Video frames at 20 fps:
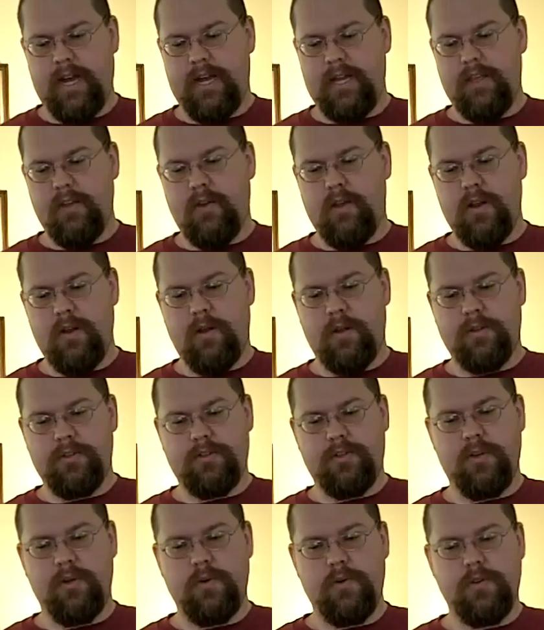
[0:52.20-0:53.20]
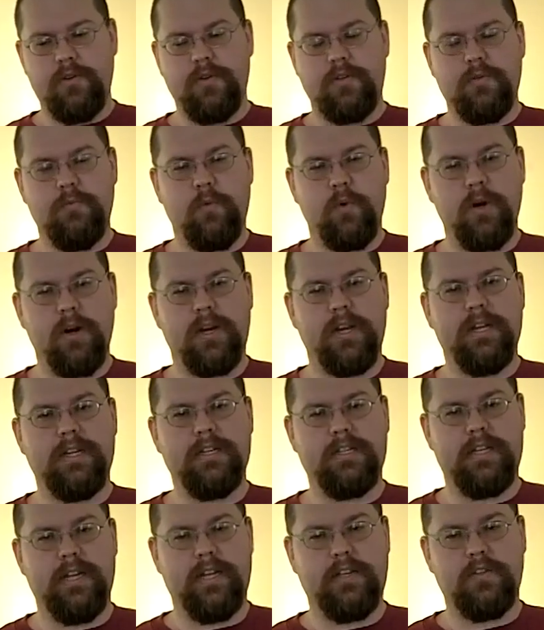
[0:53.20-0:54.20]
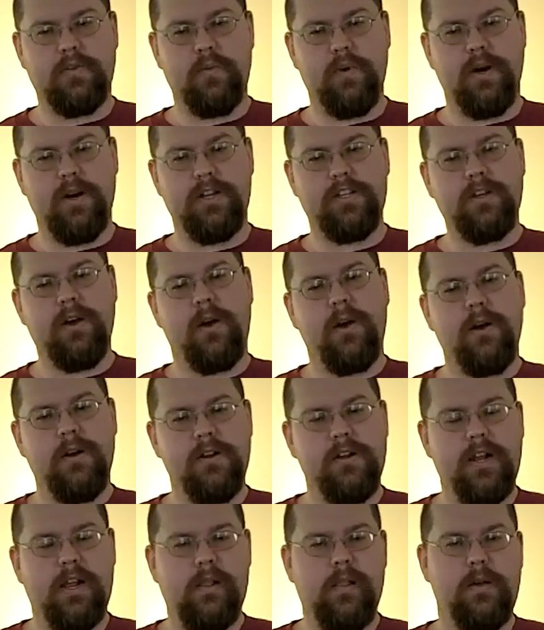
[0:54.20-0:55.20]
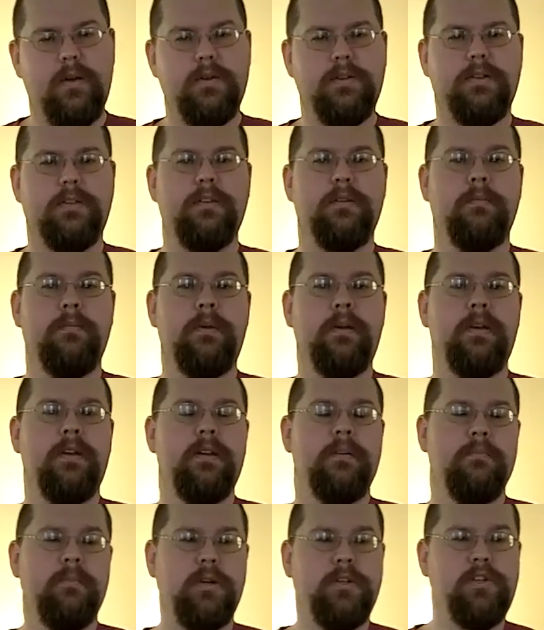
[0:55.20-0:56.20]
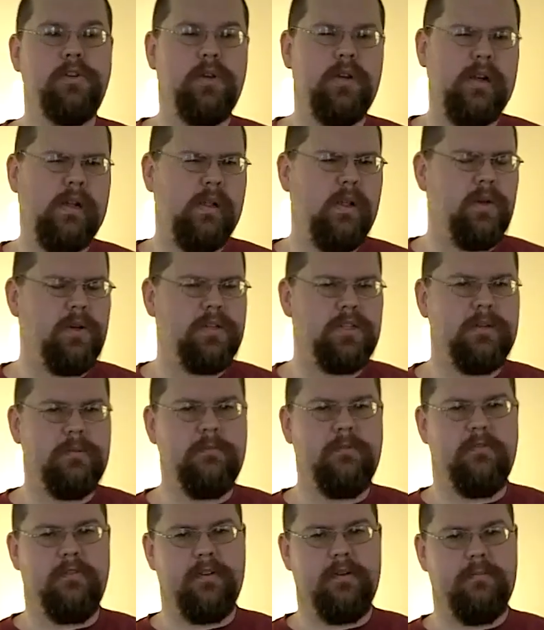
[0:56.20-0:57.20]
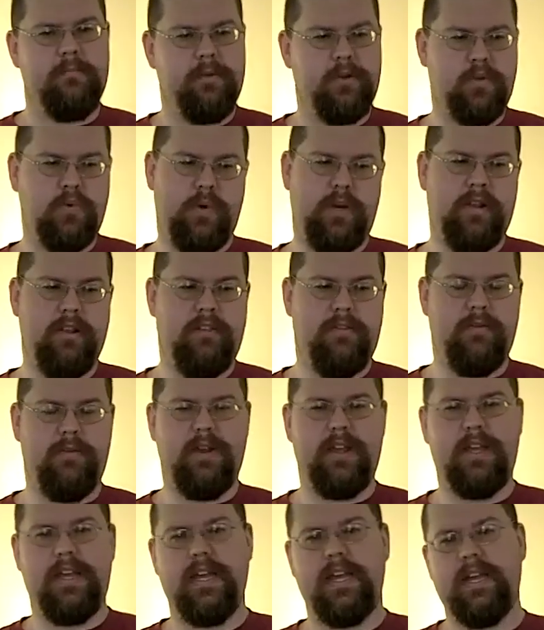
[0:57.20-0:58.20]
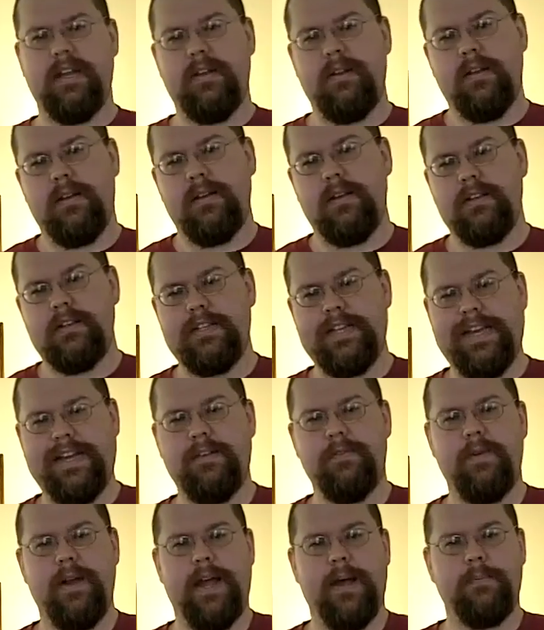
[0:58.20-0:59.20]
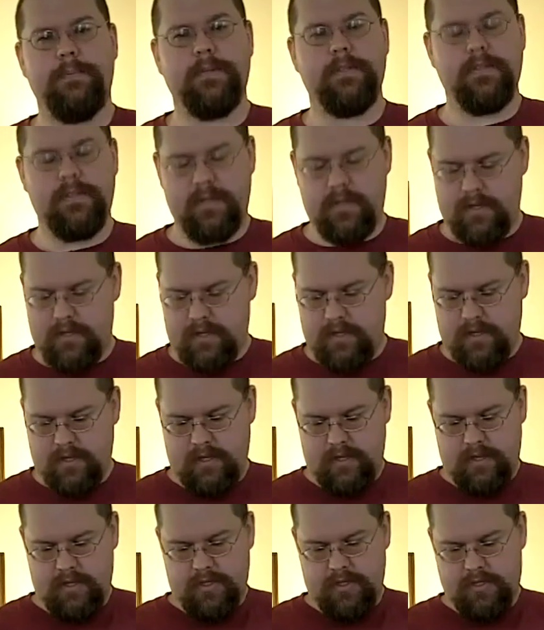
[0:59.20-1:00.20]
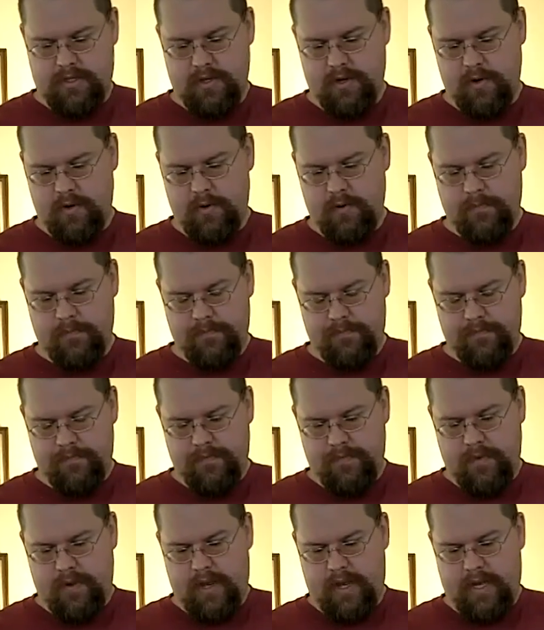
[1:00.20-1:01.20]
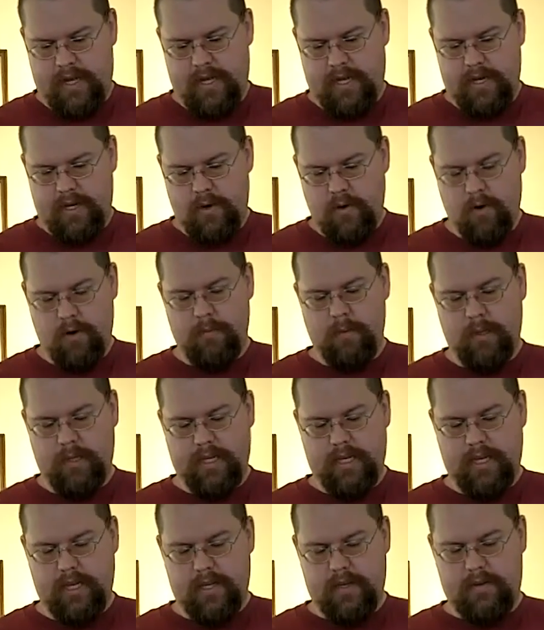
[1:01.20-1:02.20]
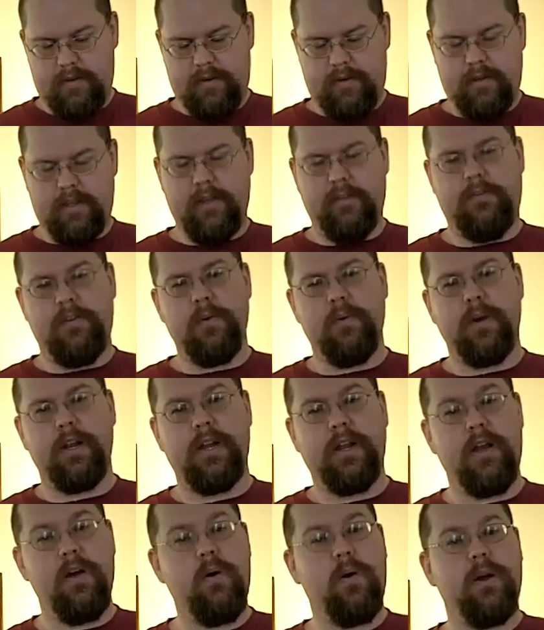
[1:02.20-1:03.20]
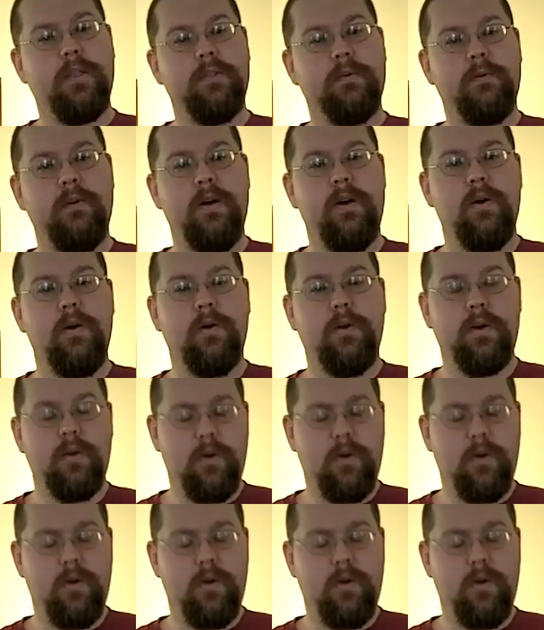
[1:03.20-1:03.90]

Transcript: you can also do some working sets where it's hard to close them, but you can close them from between 3 and 10 reps. So normally, if you were going to go on the road,